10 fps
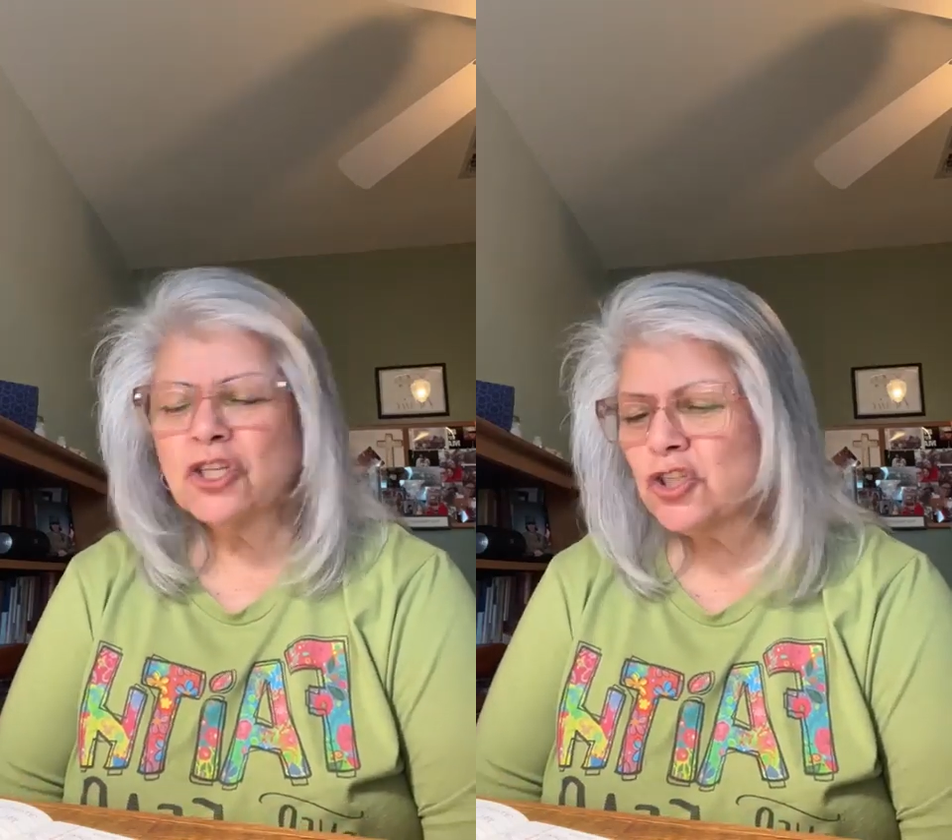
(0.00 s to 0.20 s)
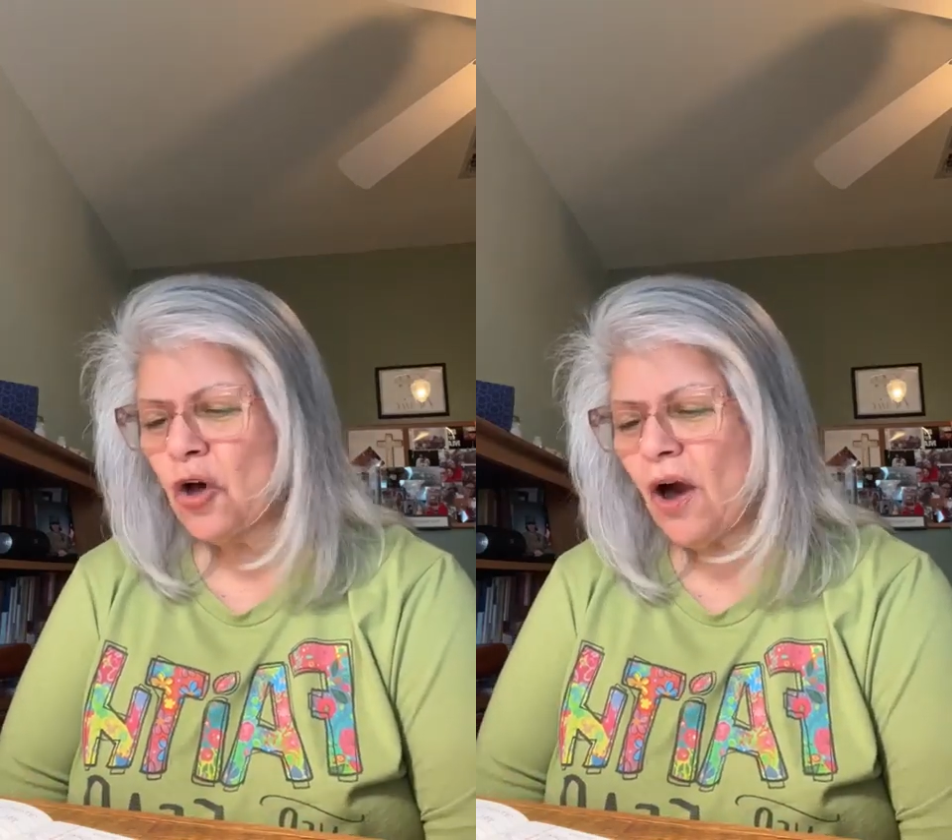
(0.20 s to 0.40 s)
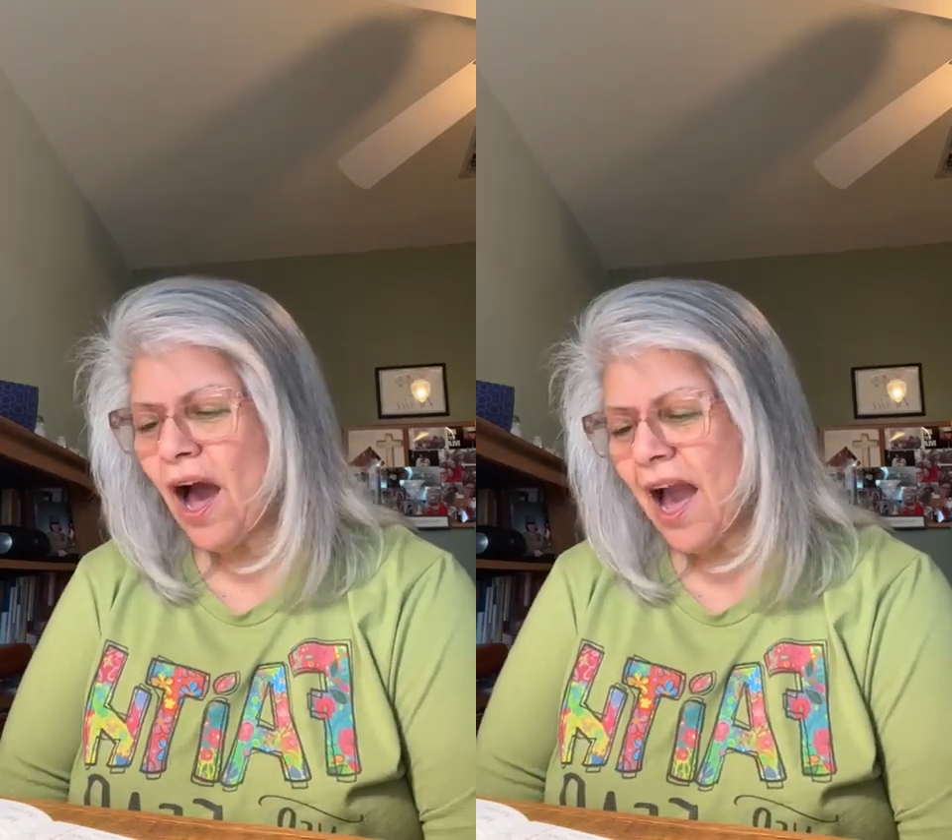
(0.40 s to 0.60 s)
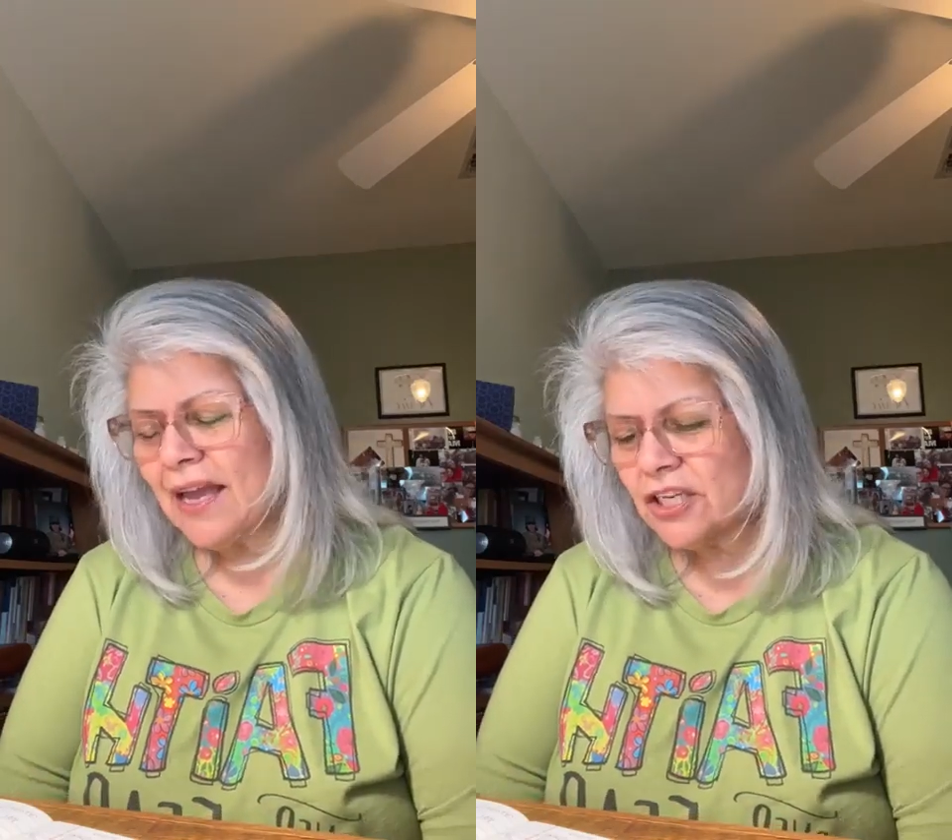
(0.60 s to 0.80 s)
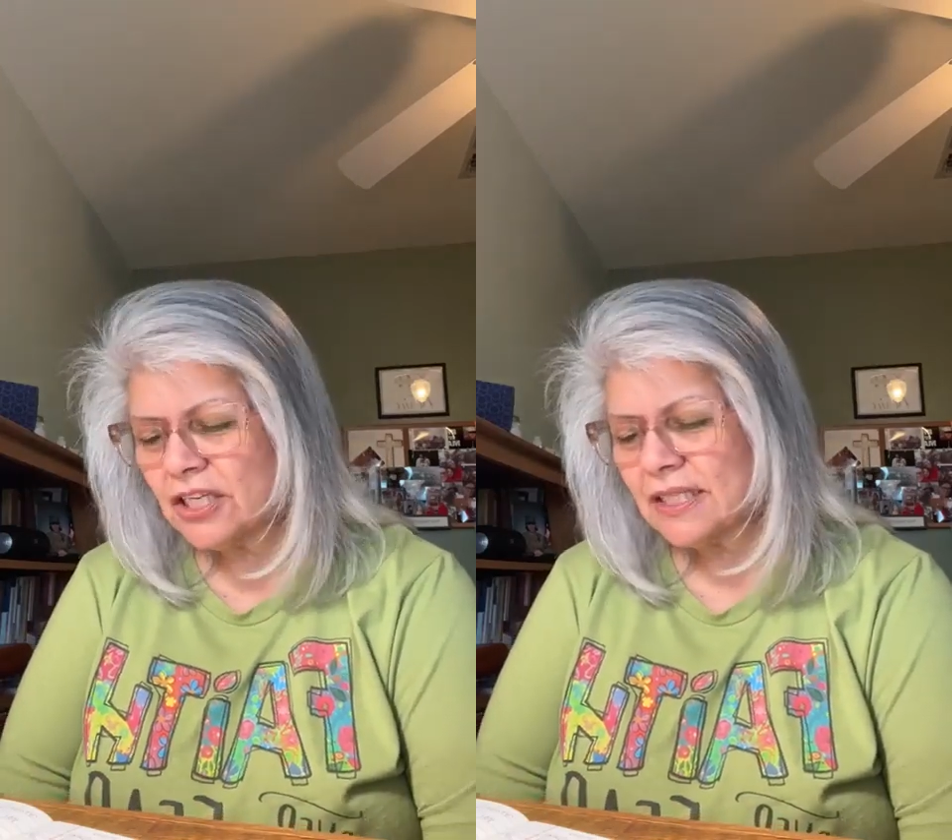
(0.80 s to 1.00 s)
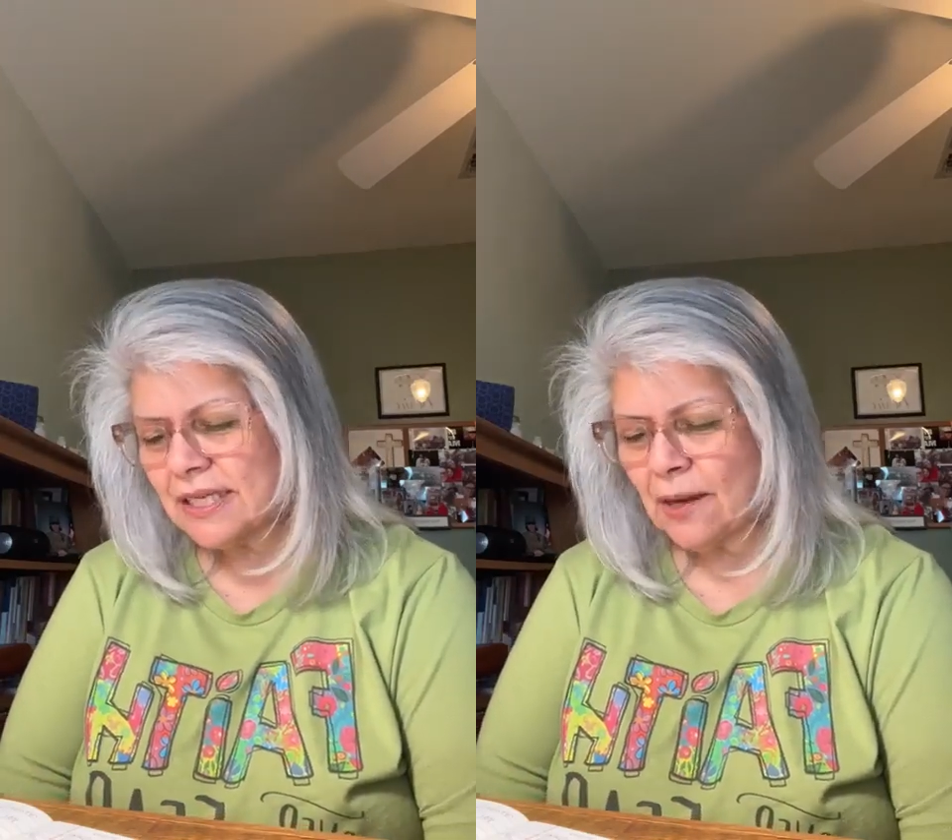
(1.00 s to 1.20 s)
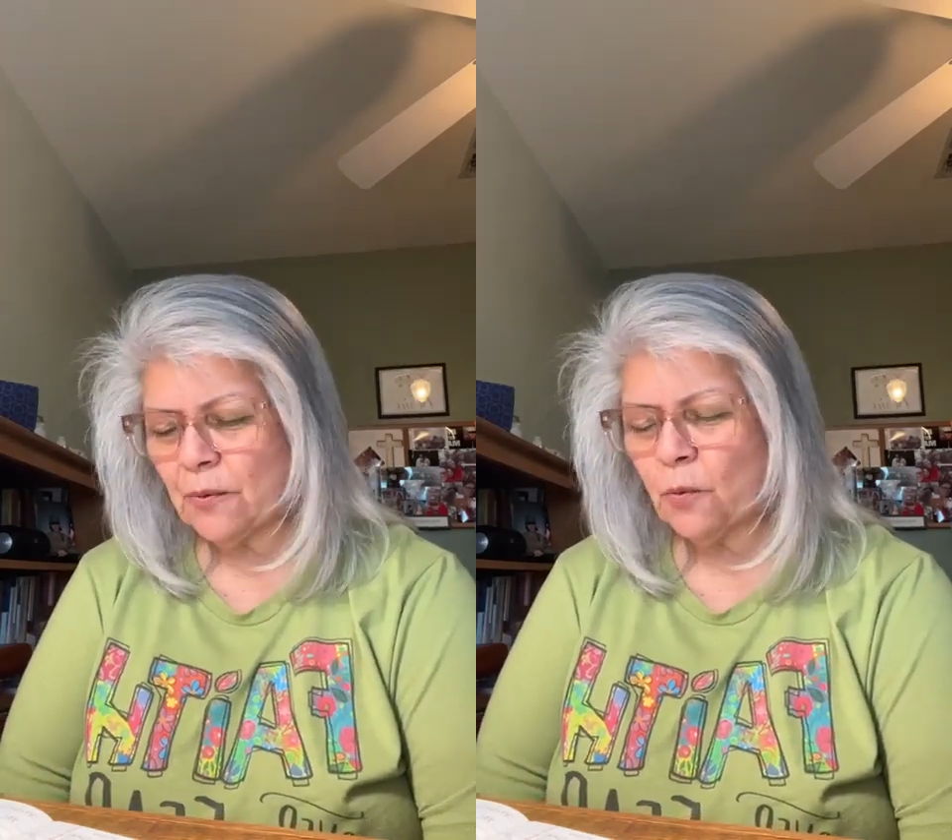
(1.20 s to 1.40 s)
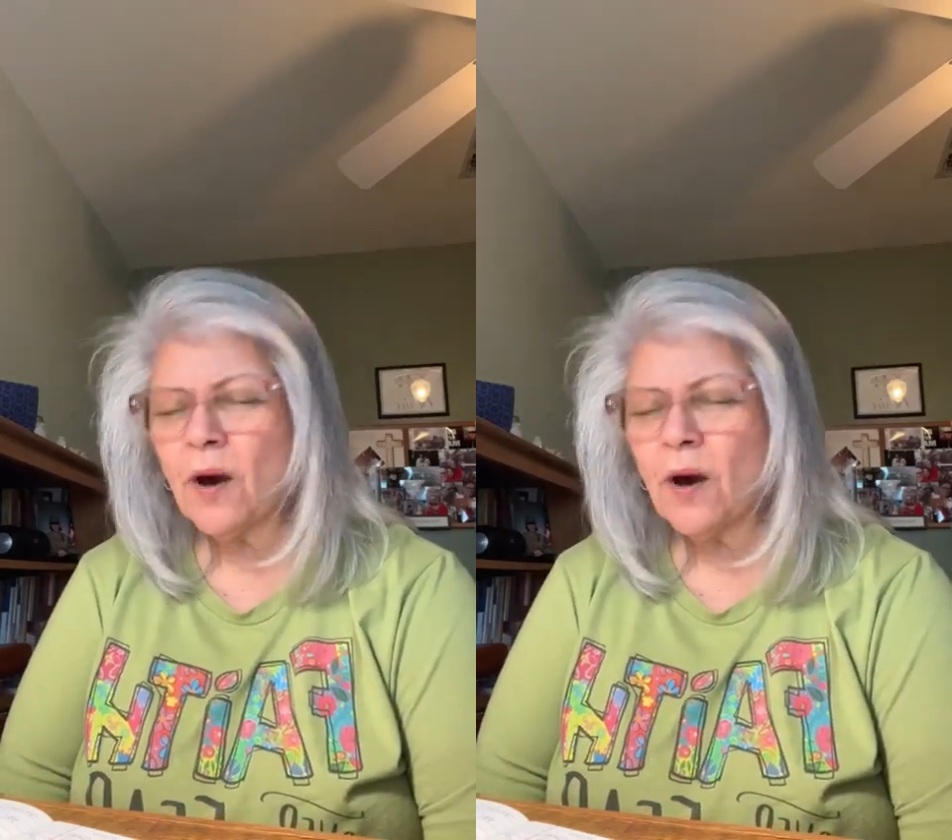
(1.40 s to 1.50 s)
So I just uh,